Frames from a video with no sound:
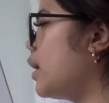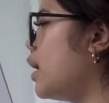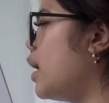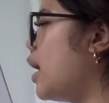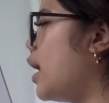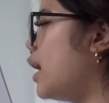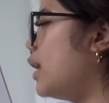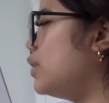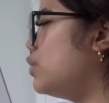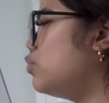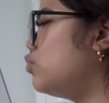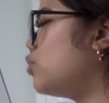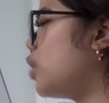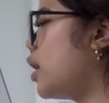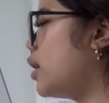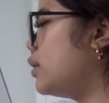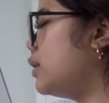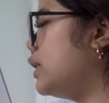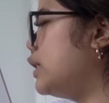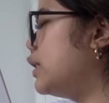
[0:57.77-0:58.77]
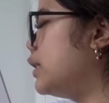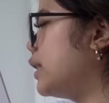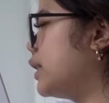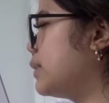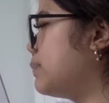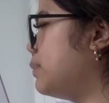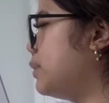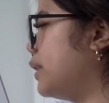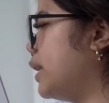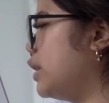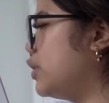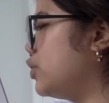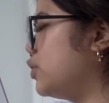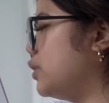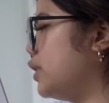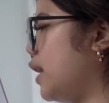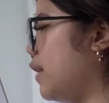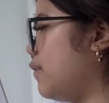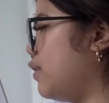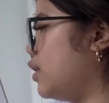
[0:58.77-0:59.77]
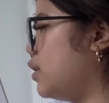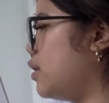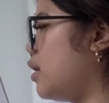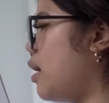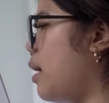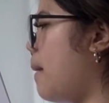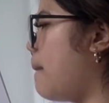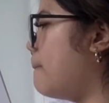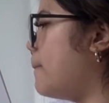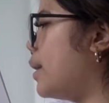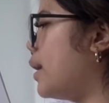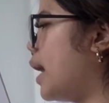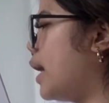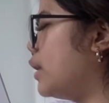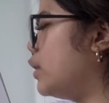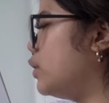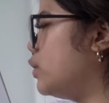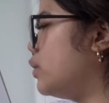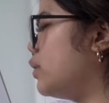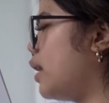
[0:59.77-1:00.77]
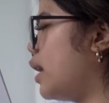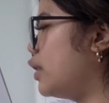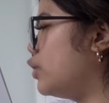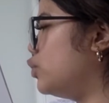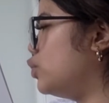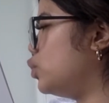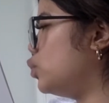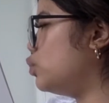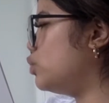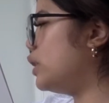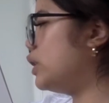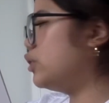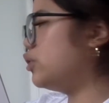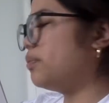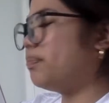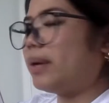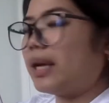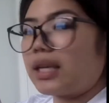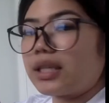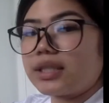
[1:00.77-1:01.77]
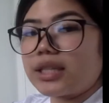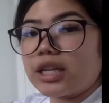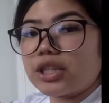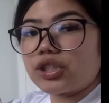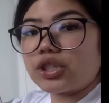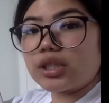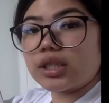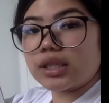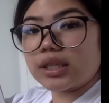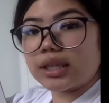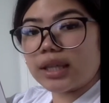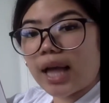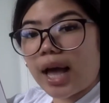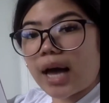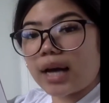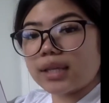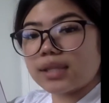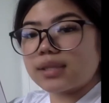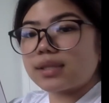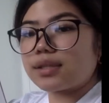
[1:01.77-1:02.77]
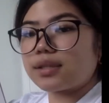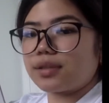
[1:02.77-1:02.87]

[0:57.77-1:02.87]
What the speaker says: I do not need an explanation, David, but I do need you to pay attention in class.